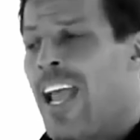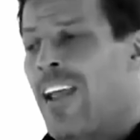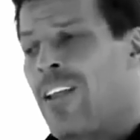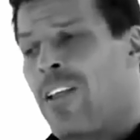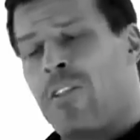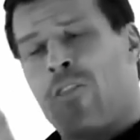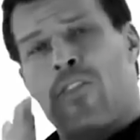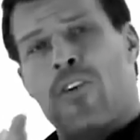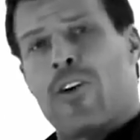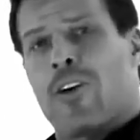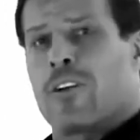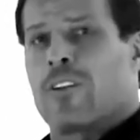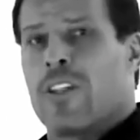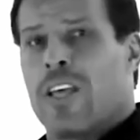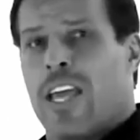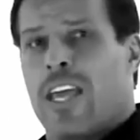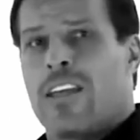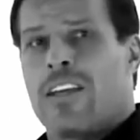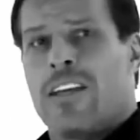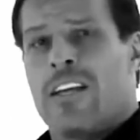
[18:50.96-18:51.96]
And then
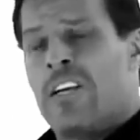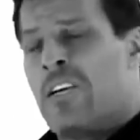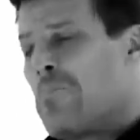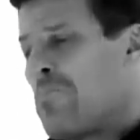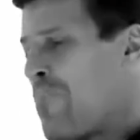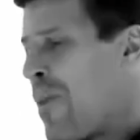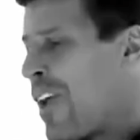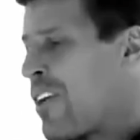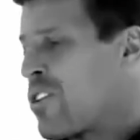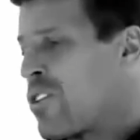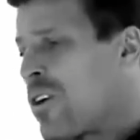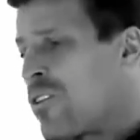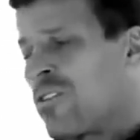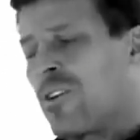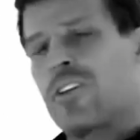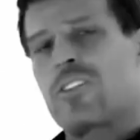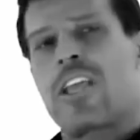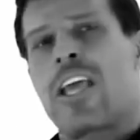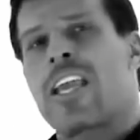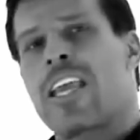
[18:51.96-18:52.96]
thirdly, make sure if
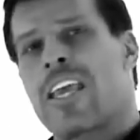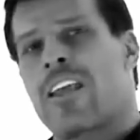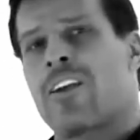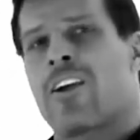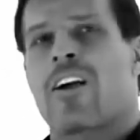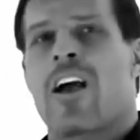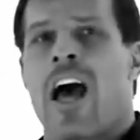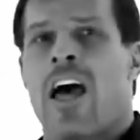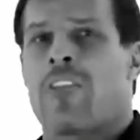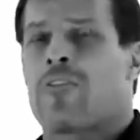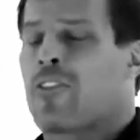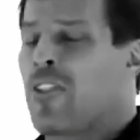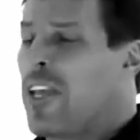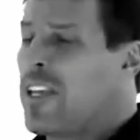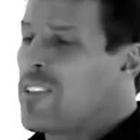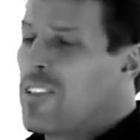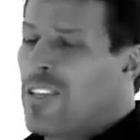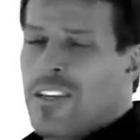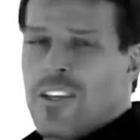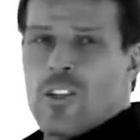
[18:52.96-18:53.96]
there's any inner
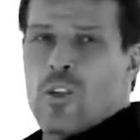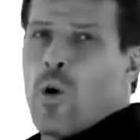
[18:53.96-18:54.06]
conflict,